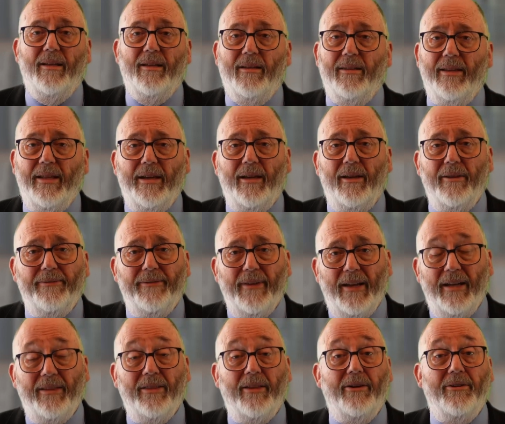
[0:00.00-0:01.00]
Then I
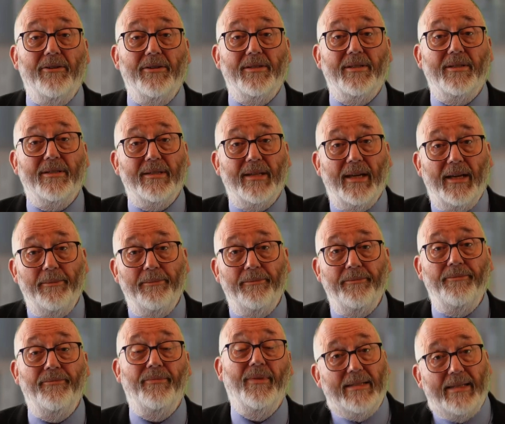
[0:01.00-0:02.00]
found there are
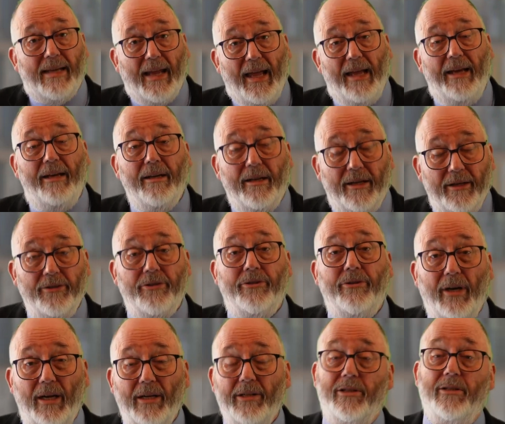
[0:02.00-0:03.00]
some standard
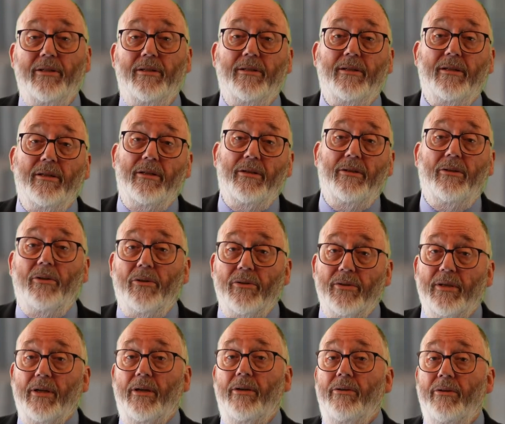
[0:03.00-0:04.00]
constructions that
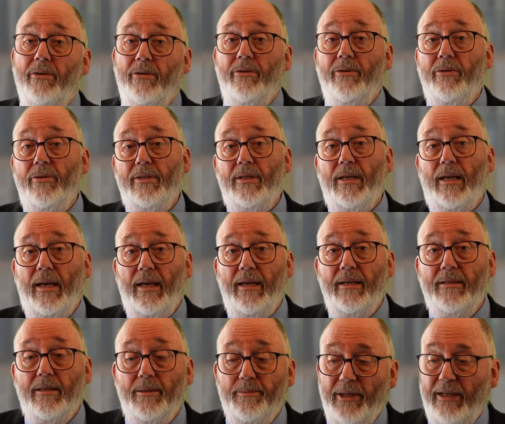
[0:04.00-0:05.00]
also use a
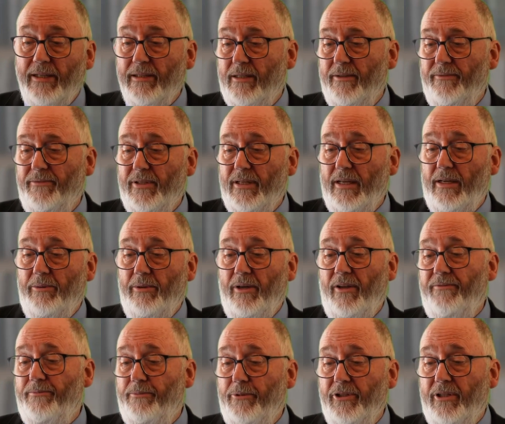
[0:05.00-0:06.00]
subjunctive. So
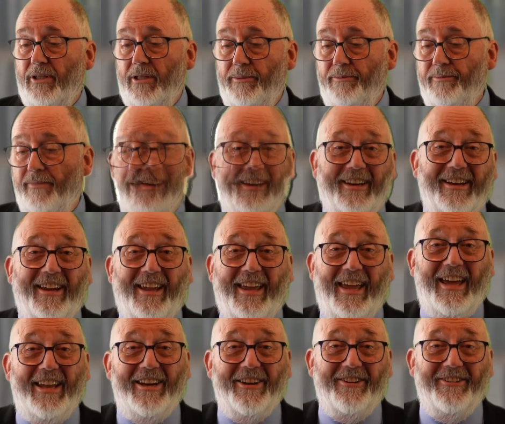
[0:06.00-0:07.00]
I've put them in a
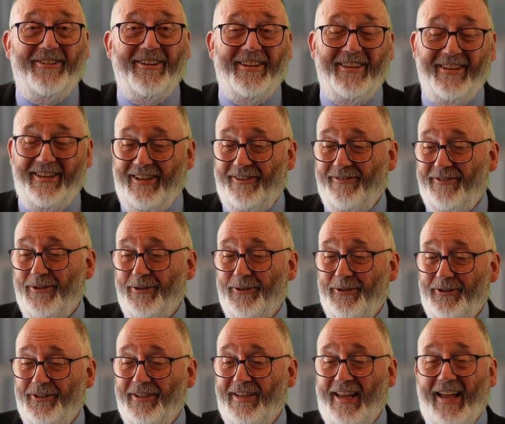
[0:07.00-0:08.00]
category that I've
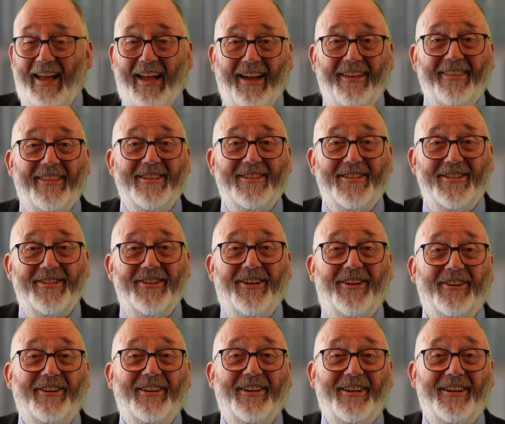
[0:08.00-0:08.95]
called other stock